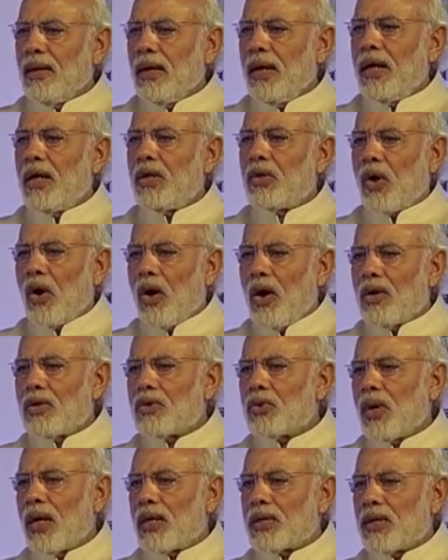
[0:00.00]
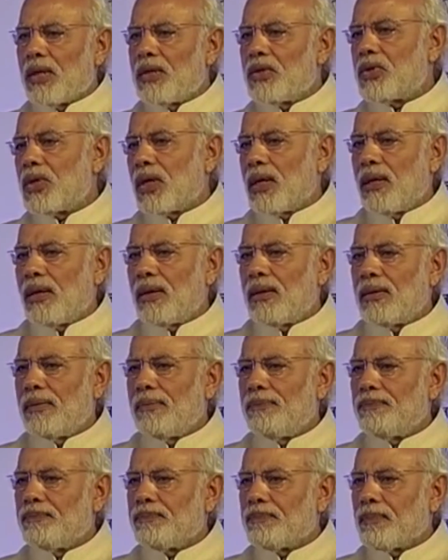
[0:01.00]
is also essential
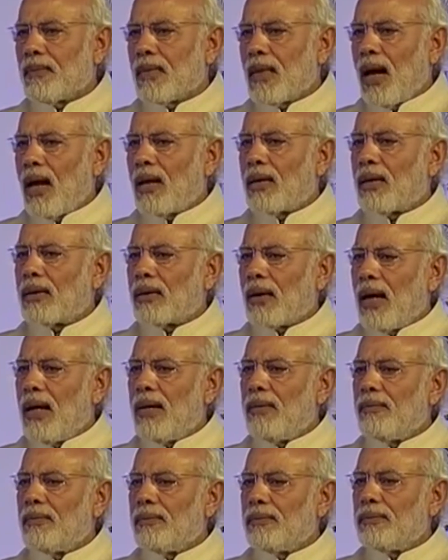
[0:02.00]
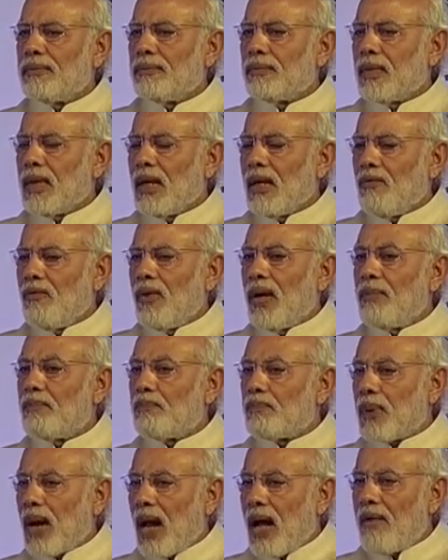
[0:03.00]
at a time when
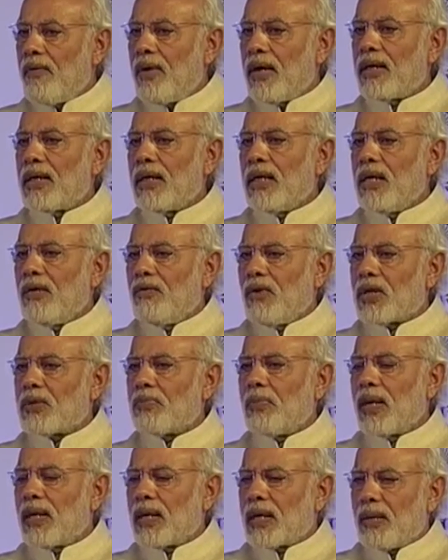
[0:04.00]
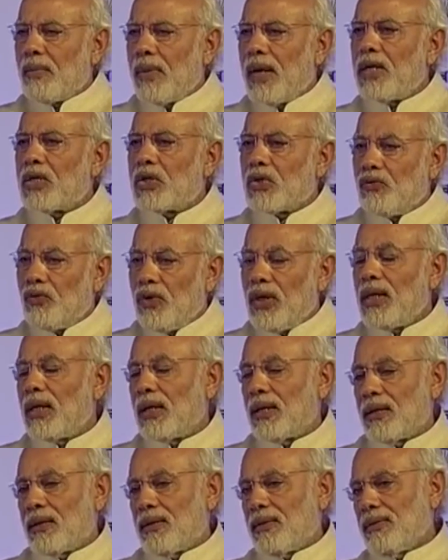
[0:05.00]
private investment remains
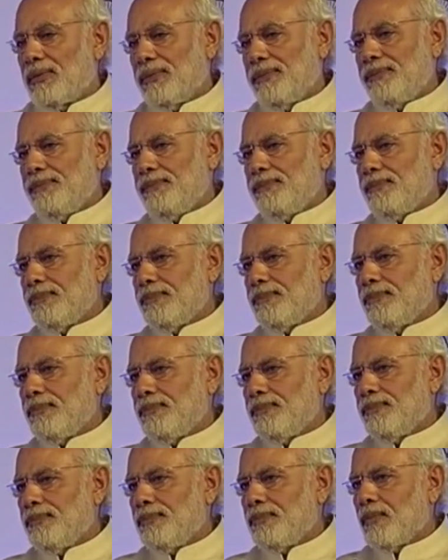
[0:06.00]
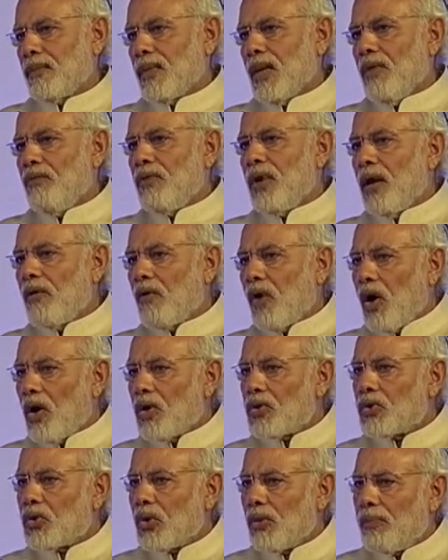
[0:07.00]
weak. We have
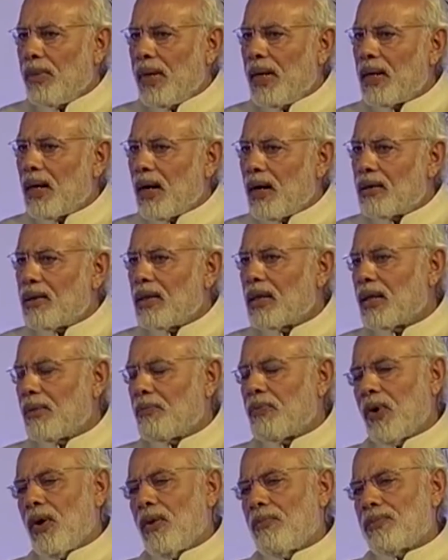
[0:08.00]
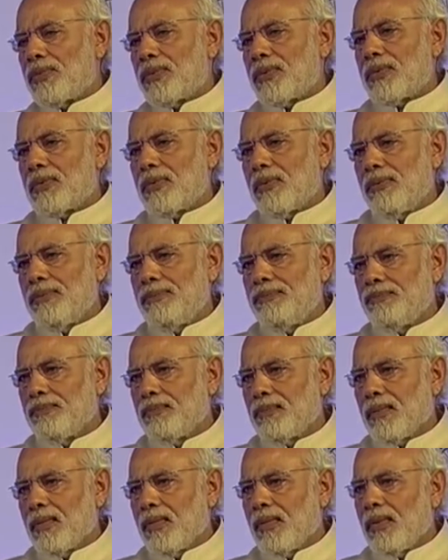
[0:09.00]
also made other reforms
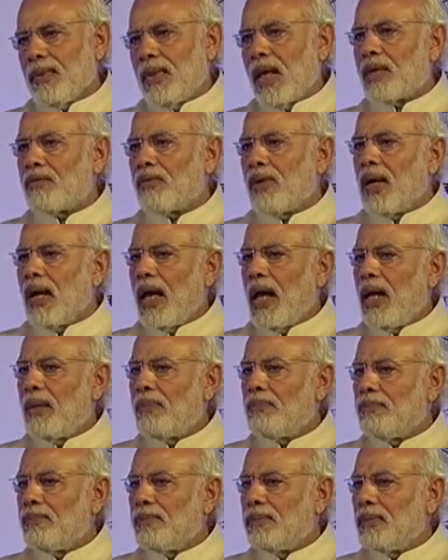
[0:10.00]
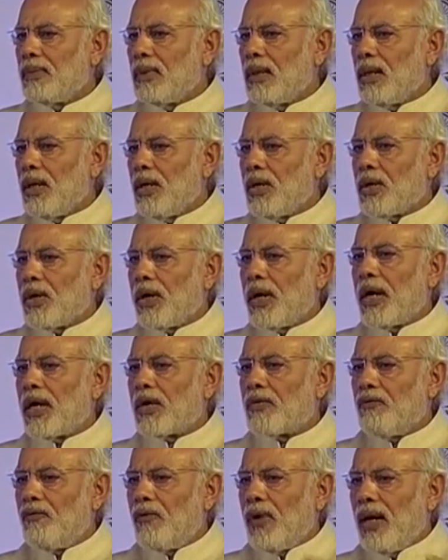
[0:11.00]
that will help create
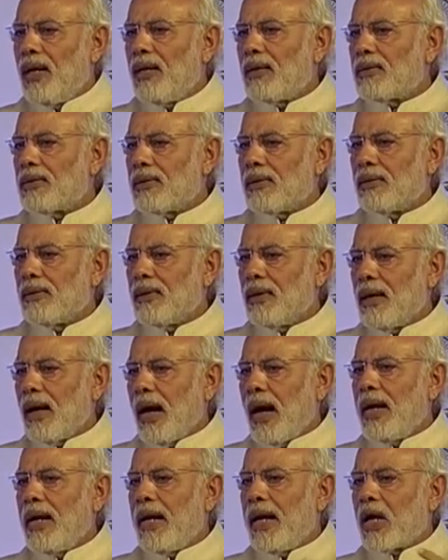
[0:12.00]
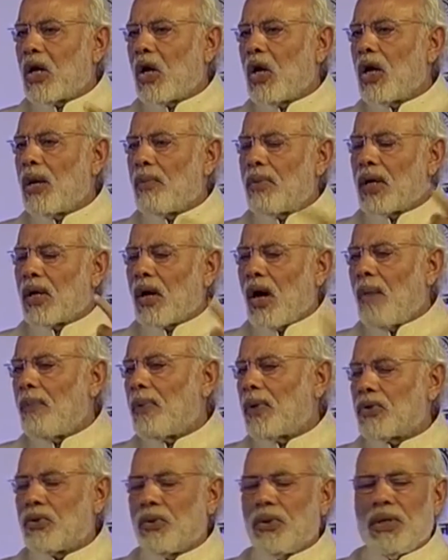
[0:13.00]
wealth and economic
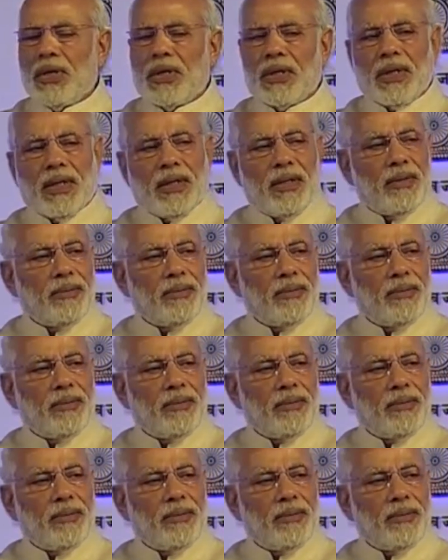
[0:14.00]
opportunity.